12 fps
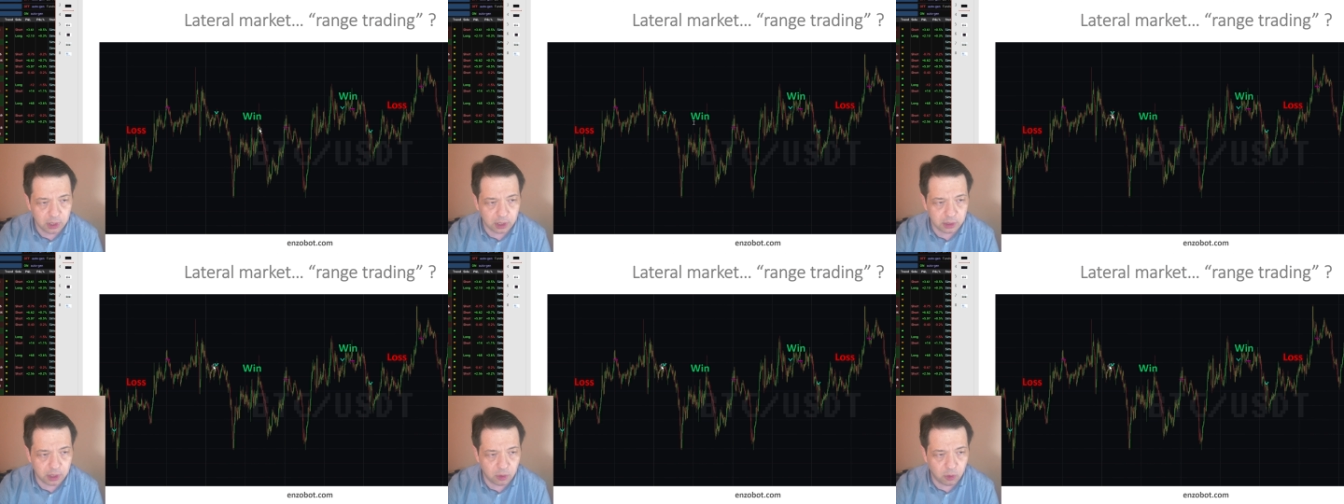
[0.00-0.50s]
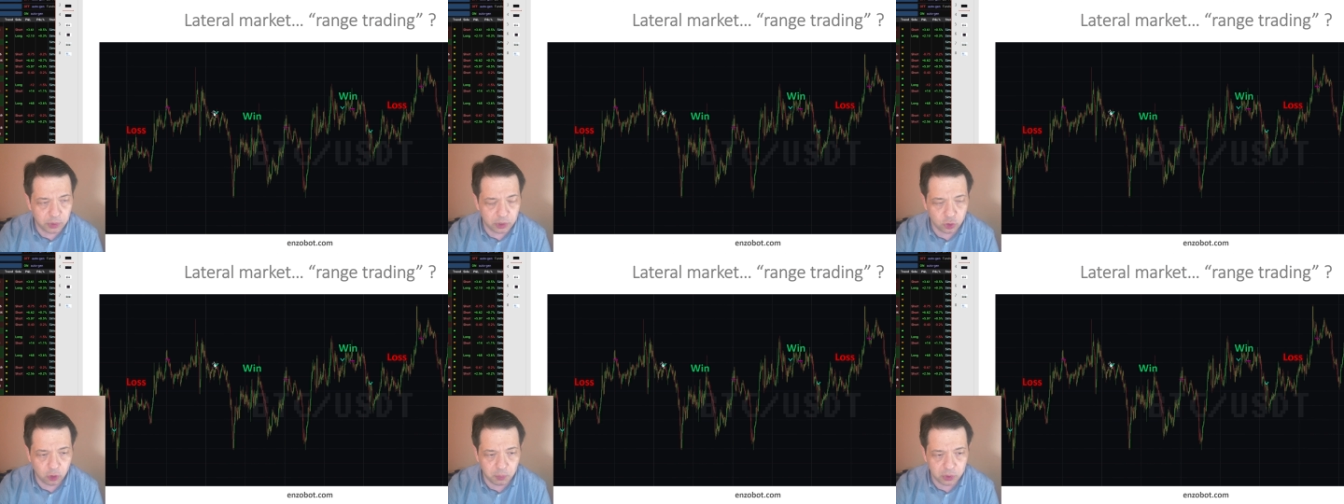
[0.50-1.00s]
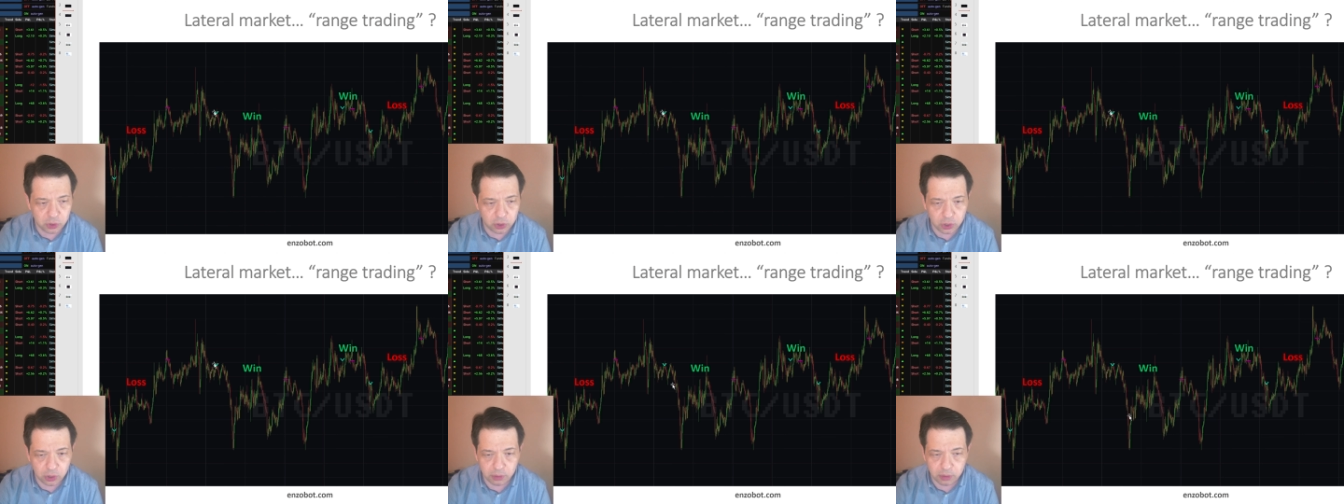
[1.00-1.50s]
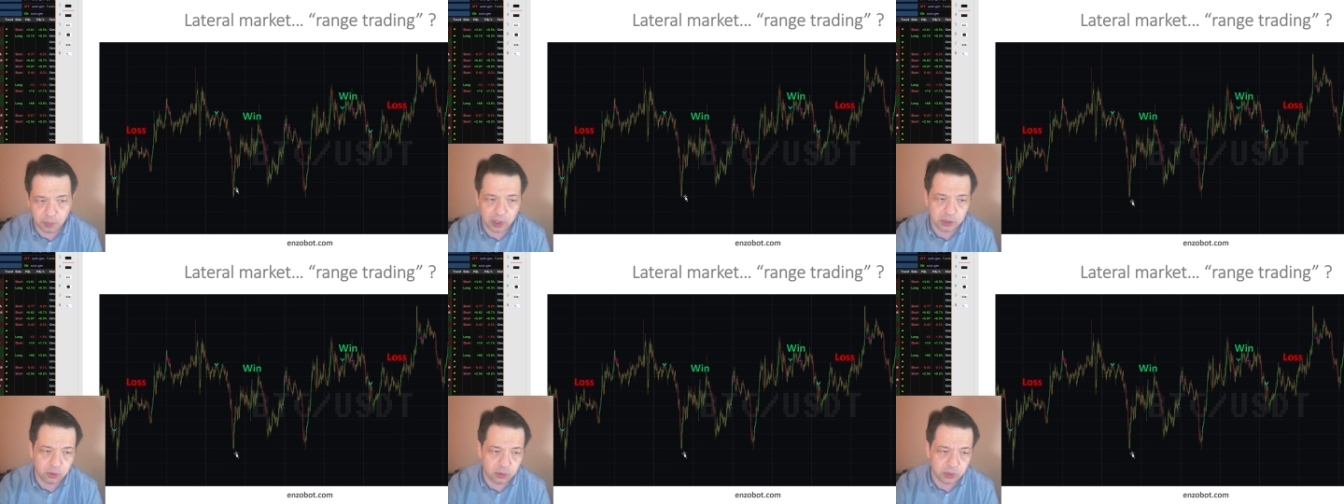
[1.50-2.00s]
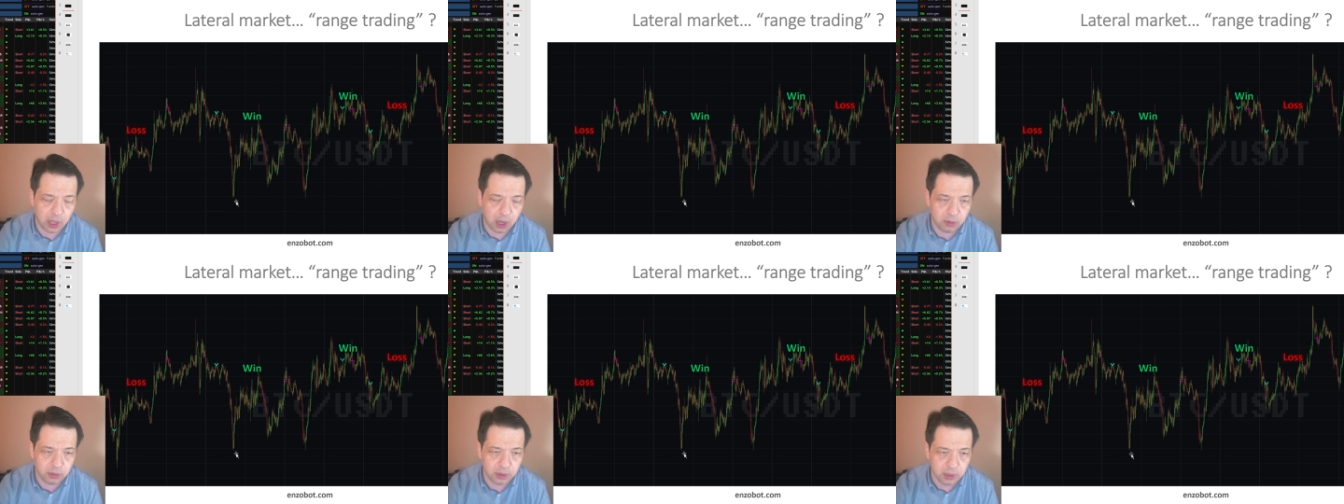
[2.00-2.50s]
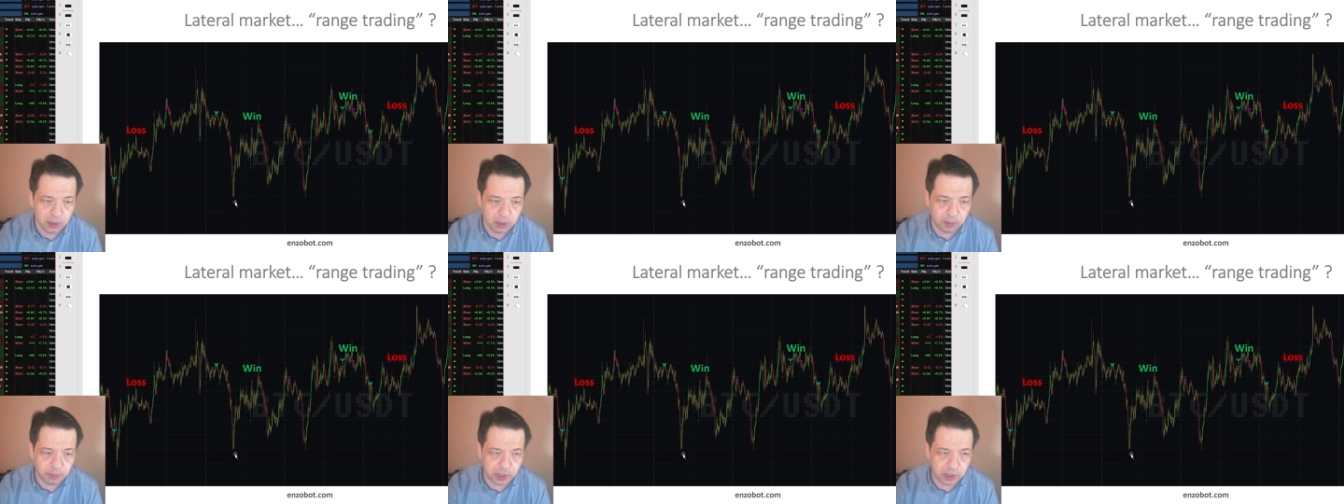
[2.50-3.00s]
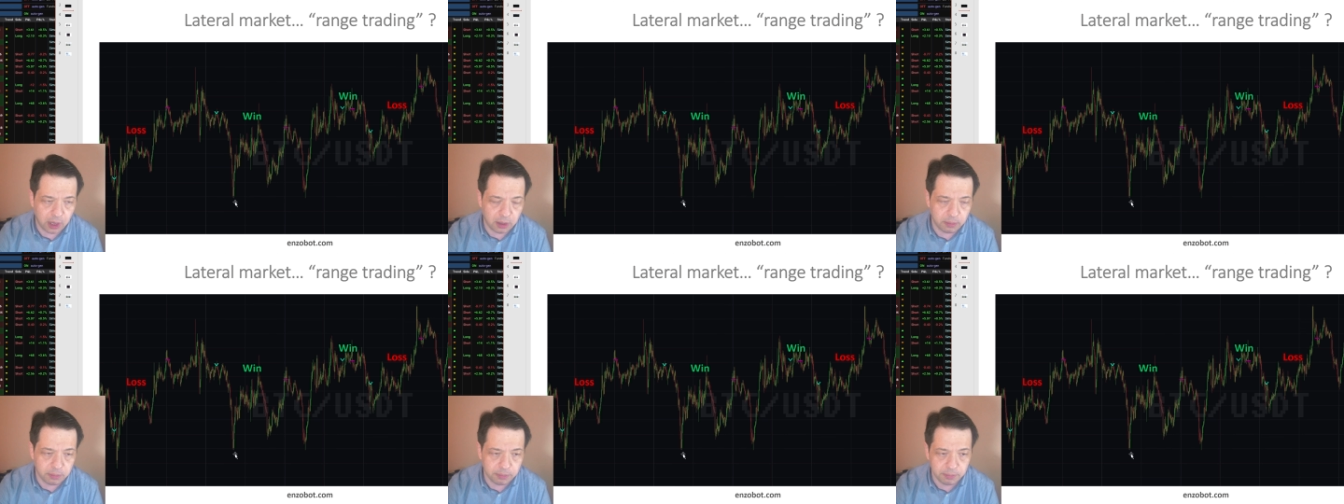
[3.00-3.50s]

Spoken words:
and then open a short position, the price goes down, but then